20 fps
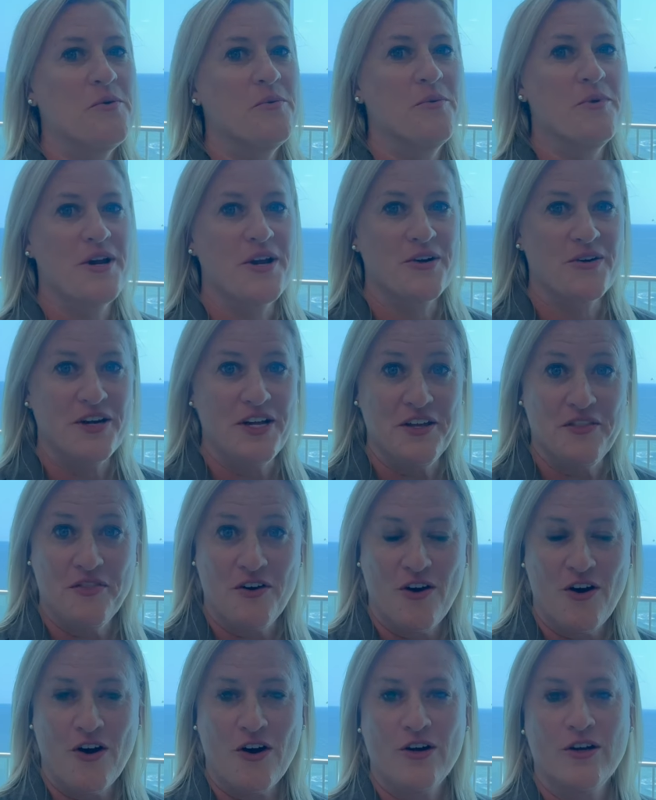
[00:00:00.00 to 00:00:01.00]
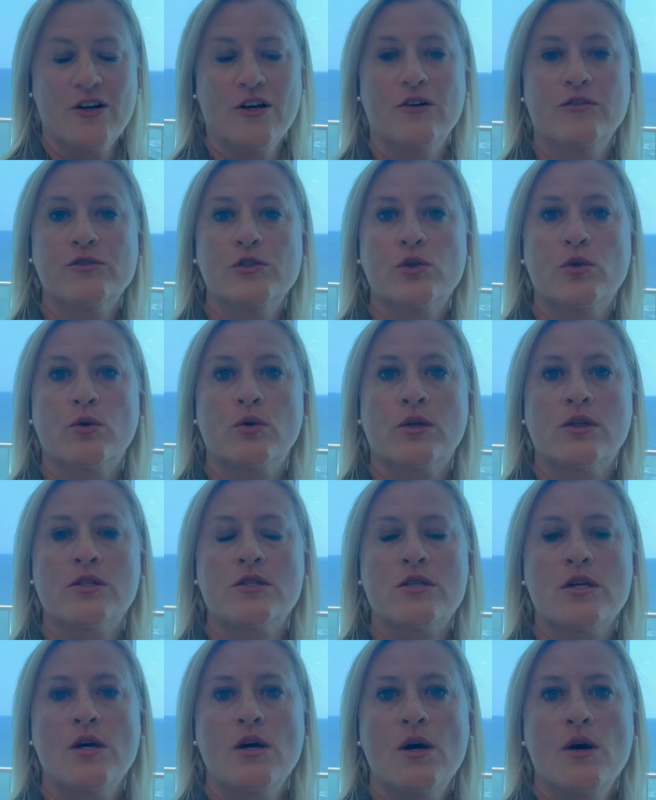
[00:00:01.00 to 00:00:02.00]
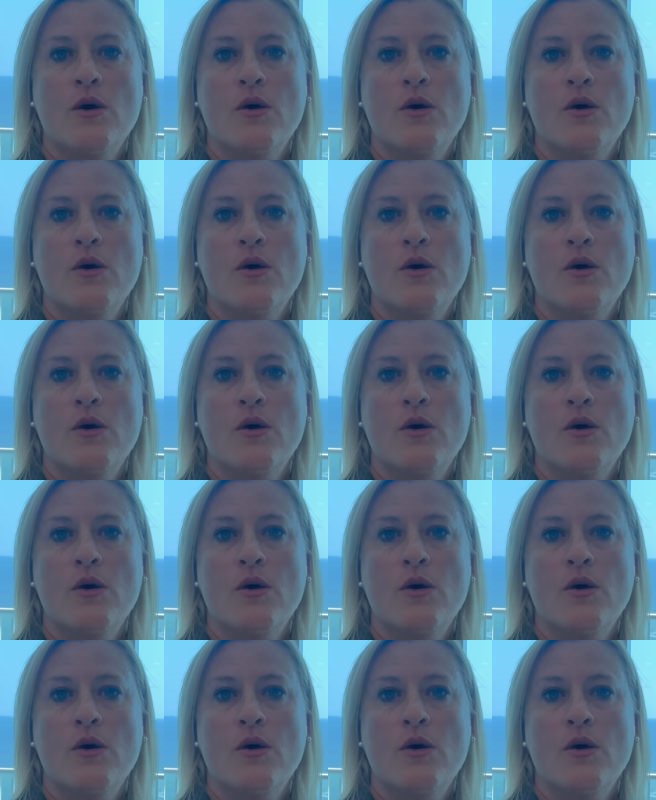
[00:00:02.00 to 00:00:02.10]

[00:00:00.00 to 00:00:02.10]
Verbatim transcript: We are in the heart of Gulf Shores.